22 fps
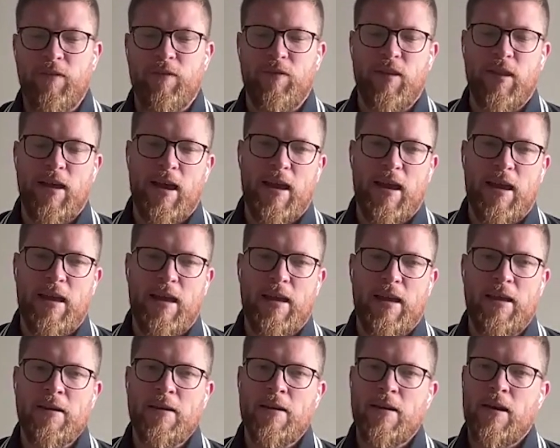If
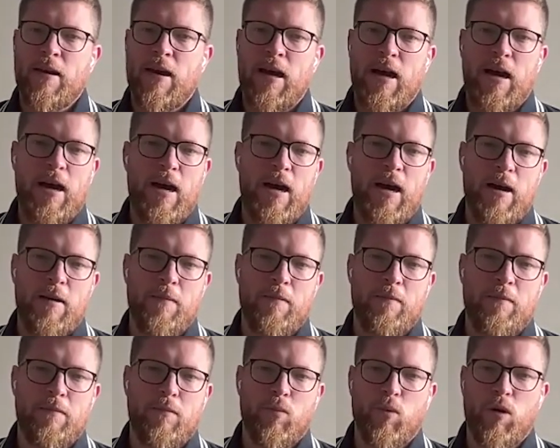they
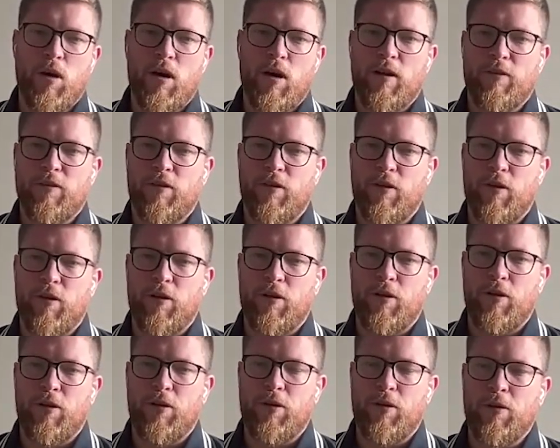were
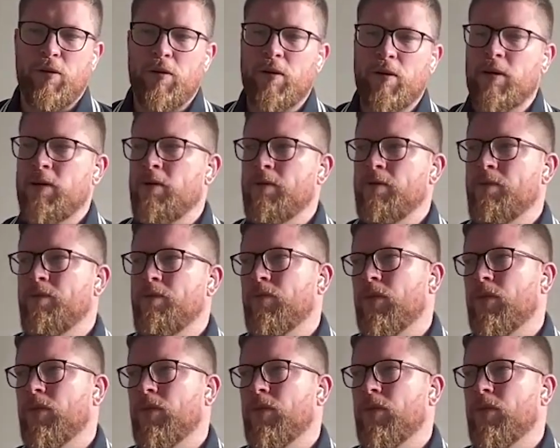to